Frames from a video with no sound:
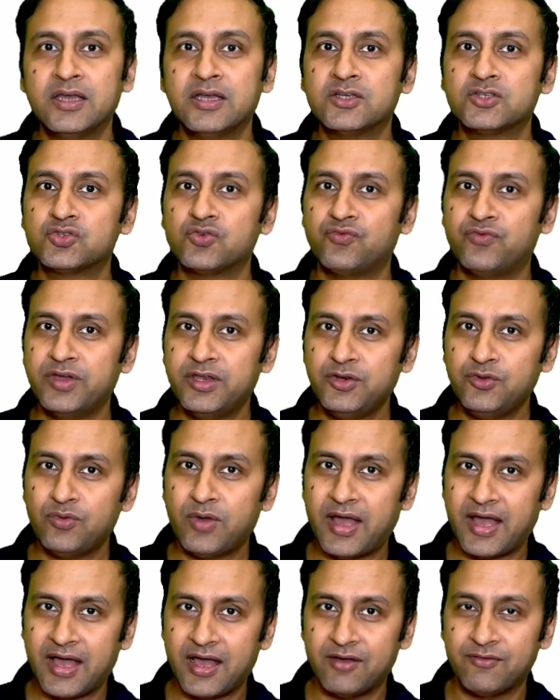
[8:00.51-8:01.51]
So when you
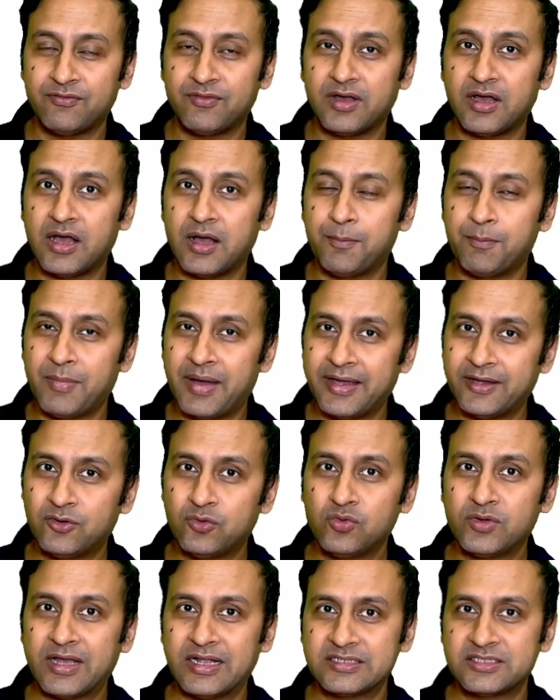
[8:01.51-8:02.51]
have a
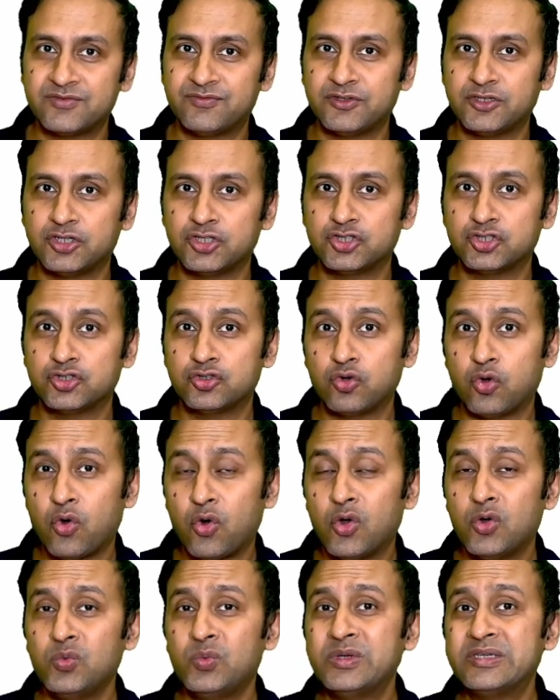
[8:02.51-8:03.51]
microcalcification,
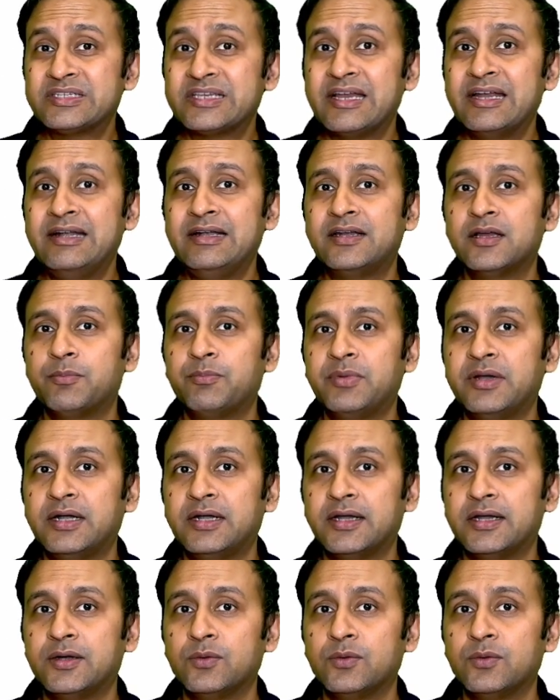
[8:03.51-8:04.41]
always interpret it